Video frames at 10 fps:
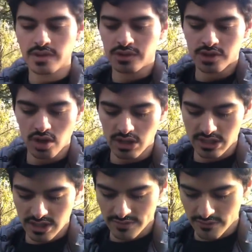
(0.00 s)
So let's
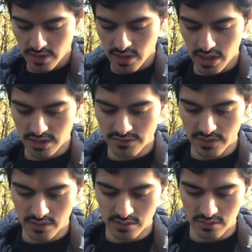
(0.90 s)
get four cards for
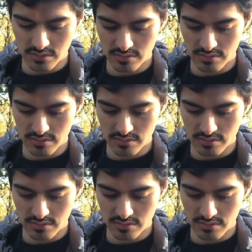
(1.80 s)
you.